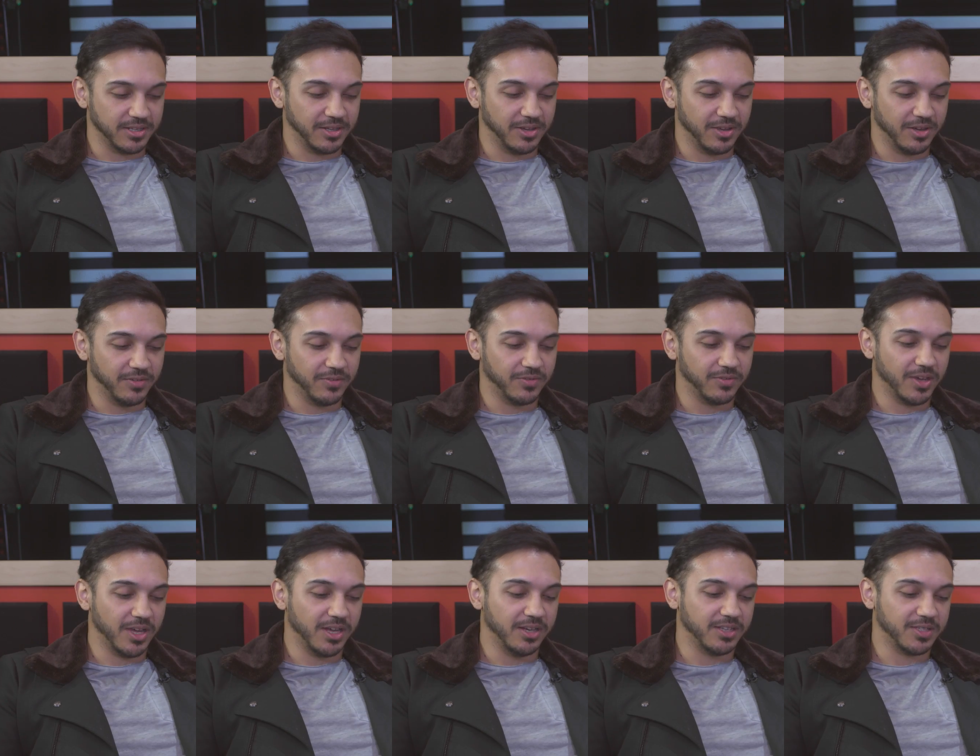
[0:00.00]
a lot of
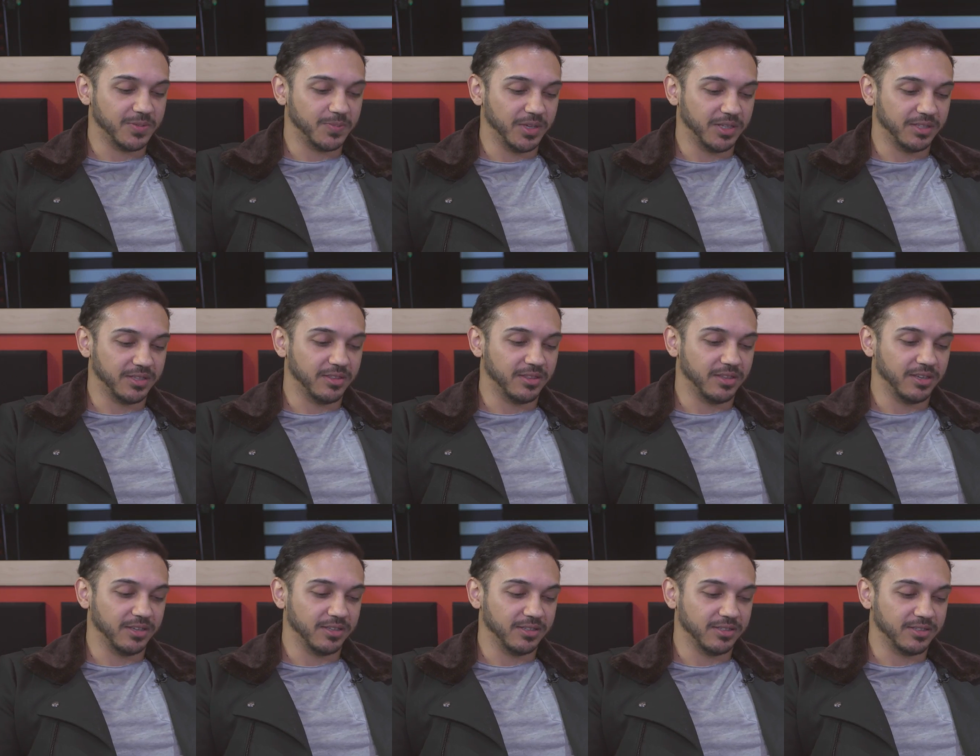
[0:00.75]
unexpected
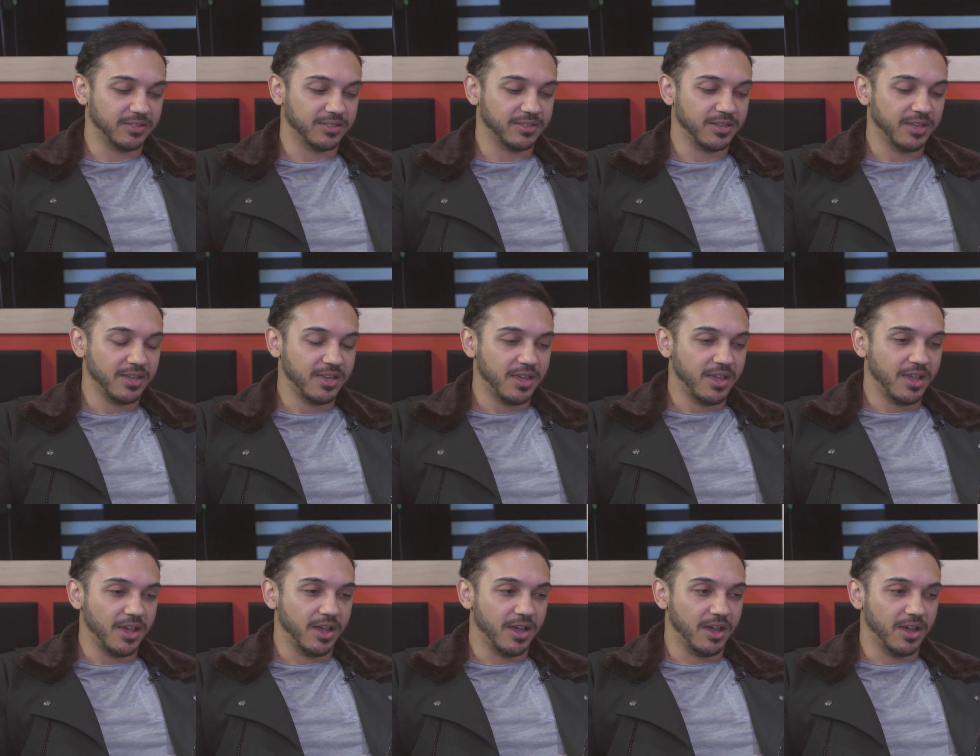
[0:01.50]
things,
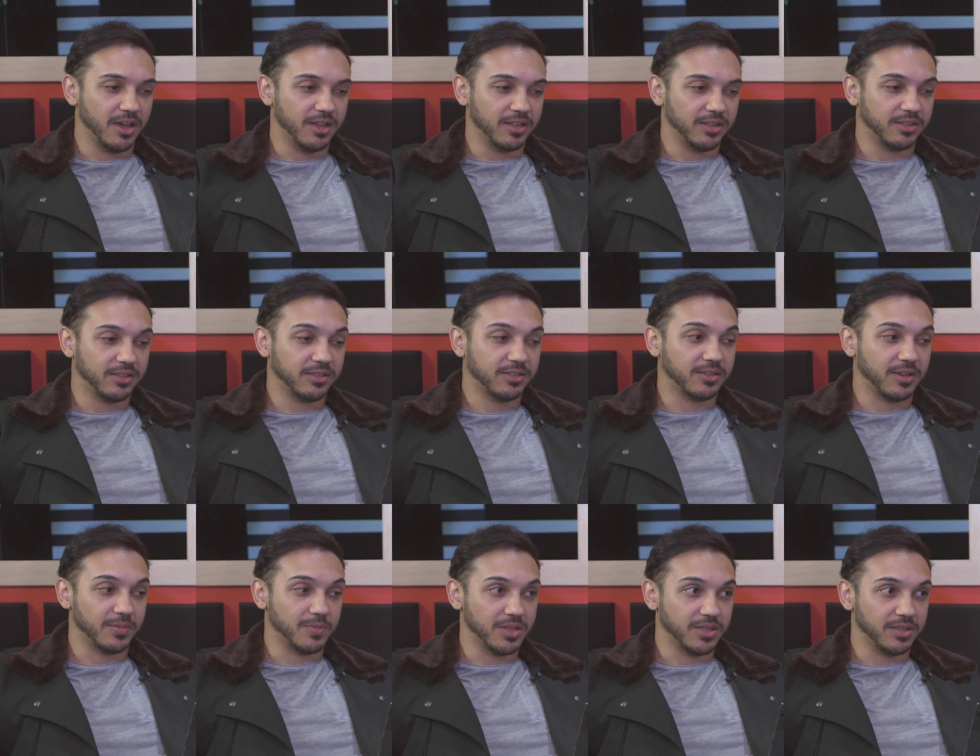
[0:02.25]
uh,
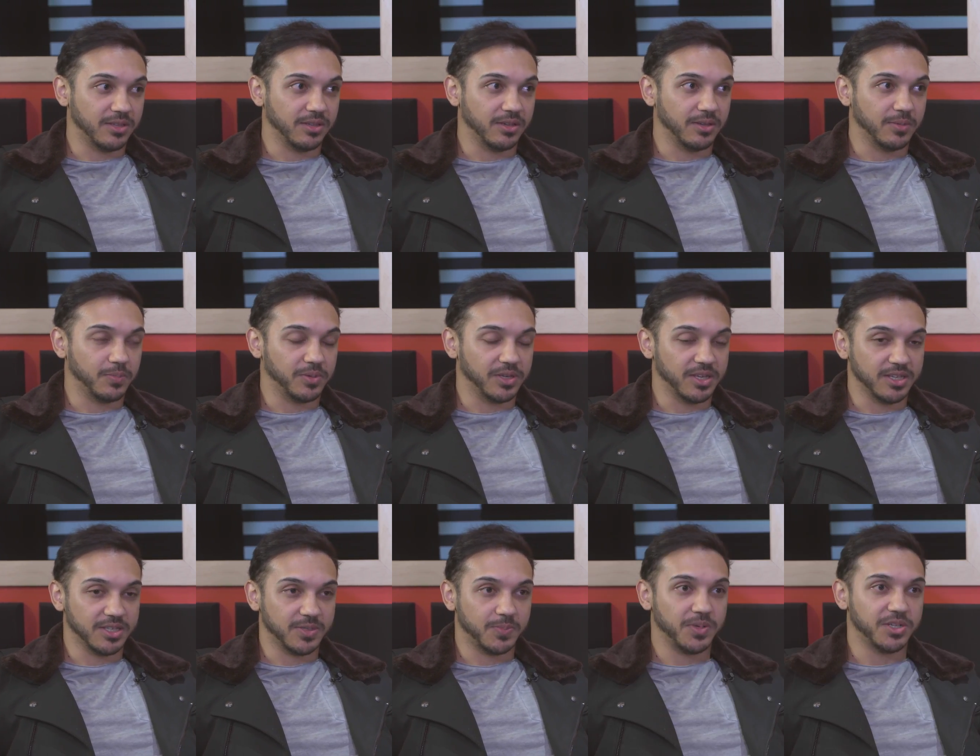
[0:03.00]
come into
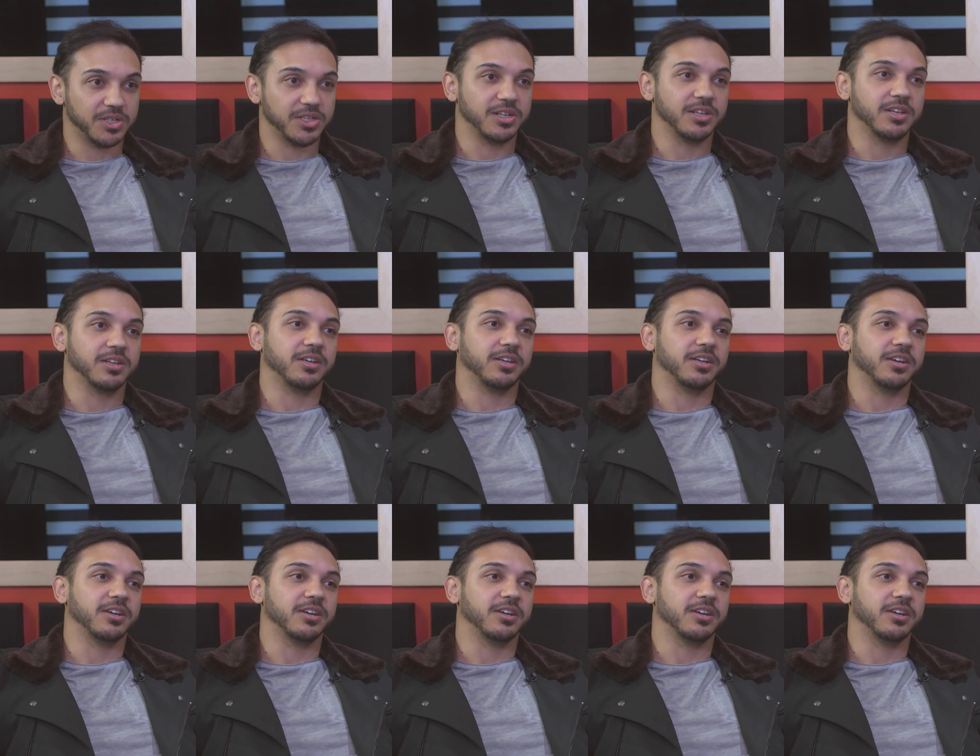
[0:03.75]
play, especially in a